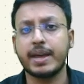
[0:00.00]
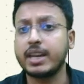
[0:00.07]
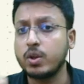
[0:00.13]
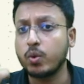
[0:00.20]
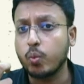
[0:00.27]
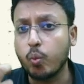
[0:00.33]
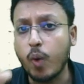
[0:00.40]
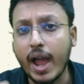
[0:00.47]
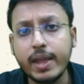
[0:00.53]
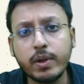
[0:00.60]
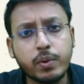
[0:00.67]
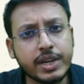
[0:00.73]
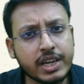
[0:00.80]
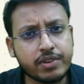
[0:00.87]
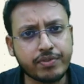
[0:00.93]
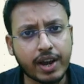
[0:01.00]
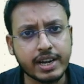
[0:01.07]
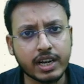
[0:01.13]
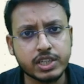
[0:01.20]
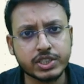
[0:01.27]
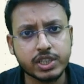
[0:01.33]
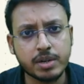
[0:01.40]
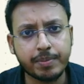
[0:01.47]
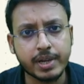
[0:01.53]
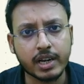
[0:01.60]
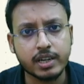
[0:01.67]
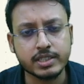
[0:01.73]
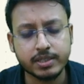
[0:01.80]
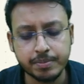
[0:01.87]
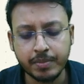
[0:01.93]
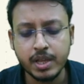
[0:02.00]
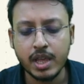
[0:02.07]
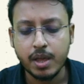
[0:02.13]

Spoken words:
And why we need financial mechanism?